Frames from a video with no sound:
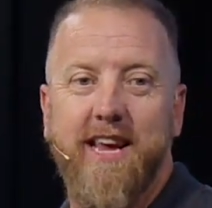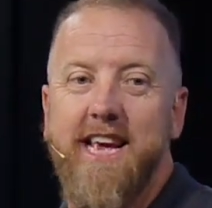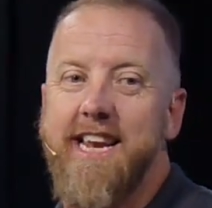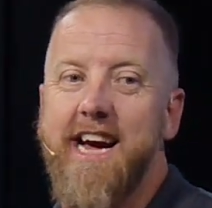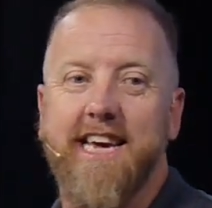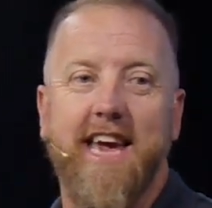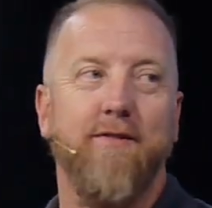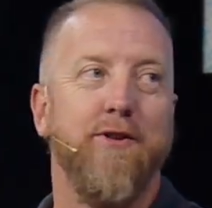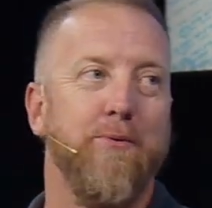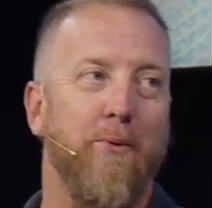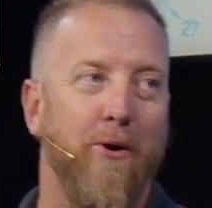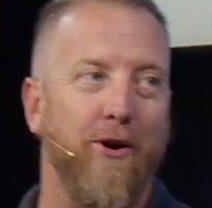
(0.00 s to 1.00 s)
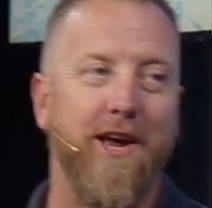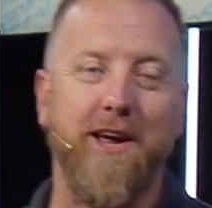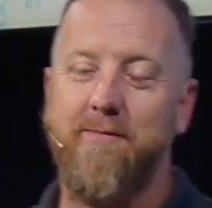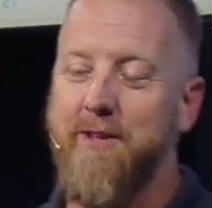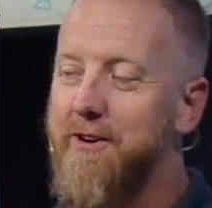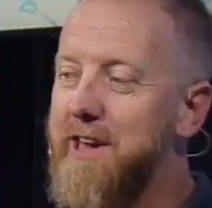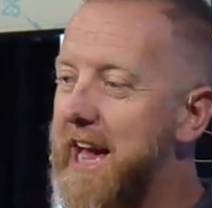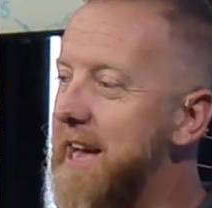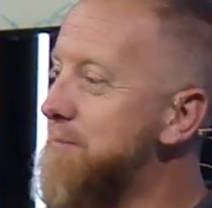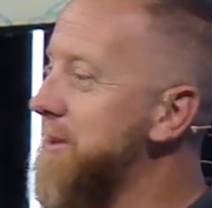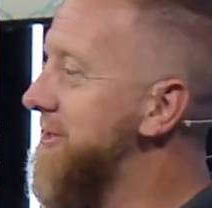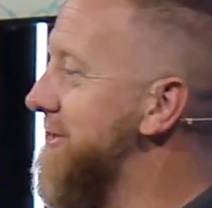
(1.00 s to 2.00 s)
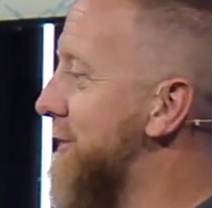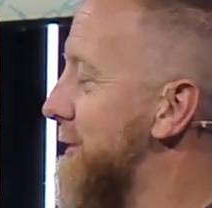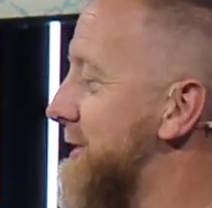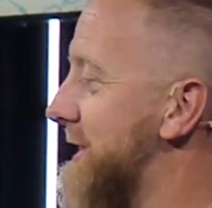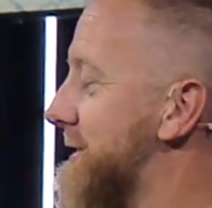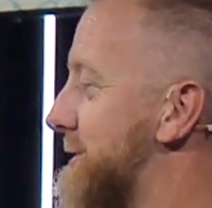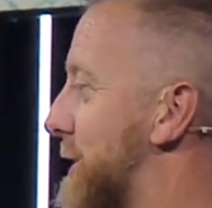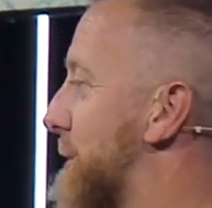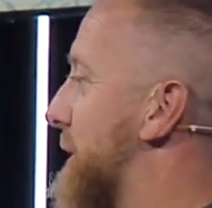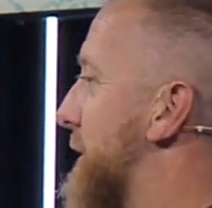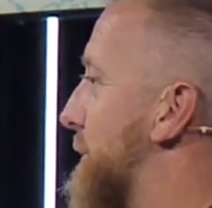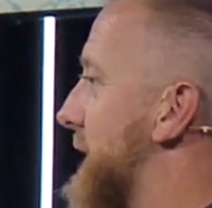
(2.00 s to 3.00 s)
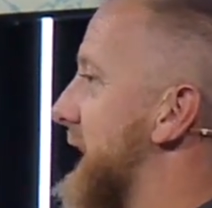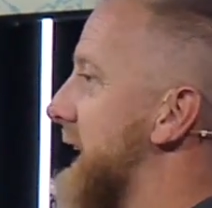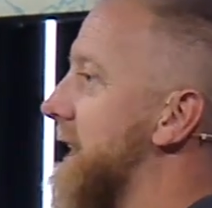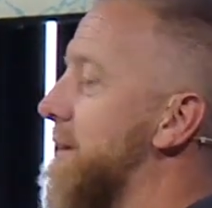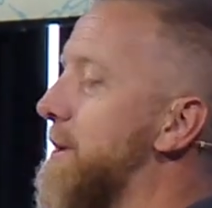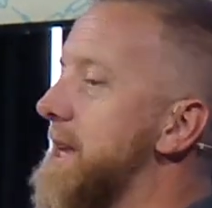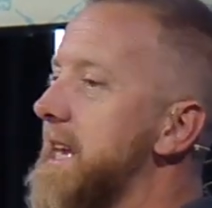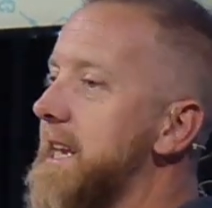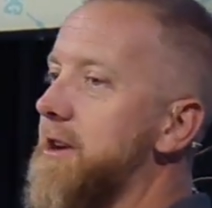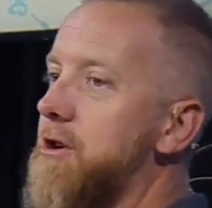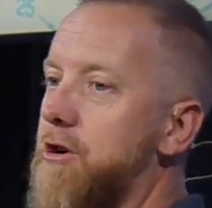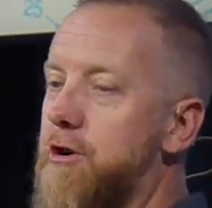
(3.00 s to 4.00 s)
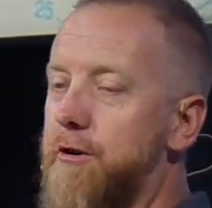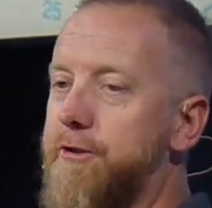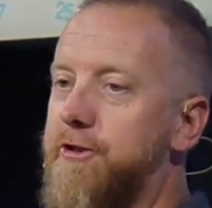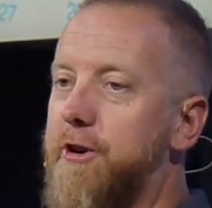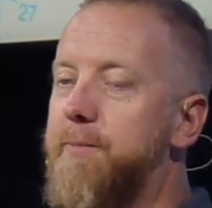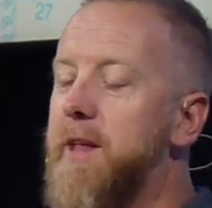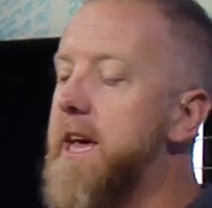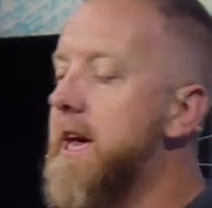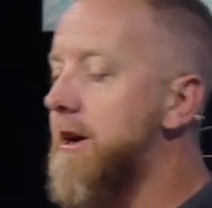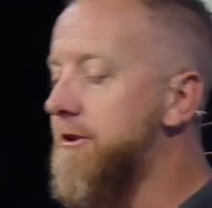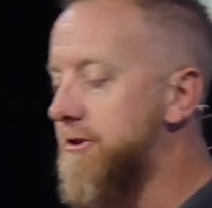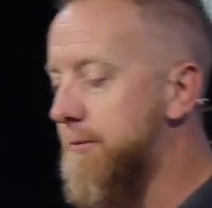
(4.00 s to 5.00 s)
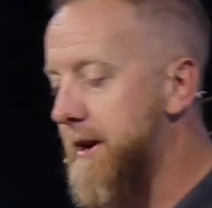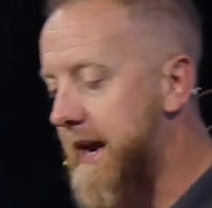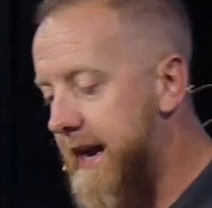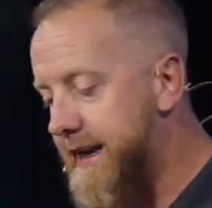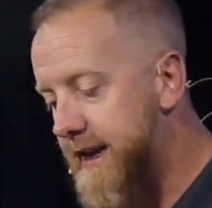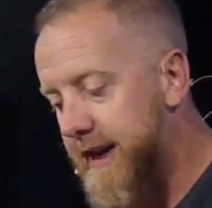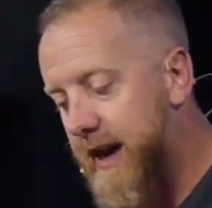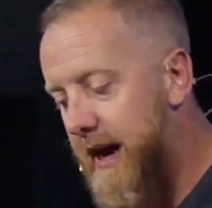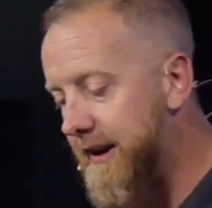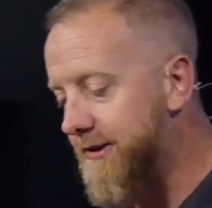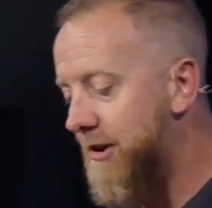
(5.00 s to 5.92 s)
Now, I gave you the warning, okay? PG-13 sermon. We get it. We need it in our culture. Here's the big idea, guys.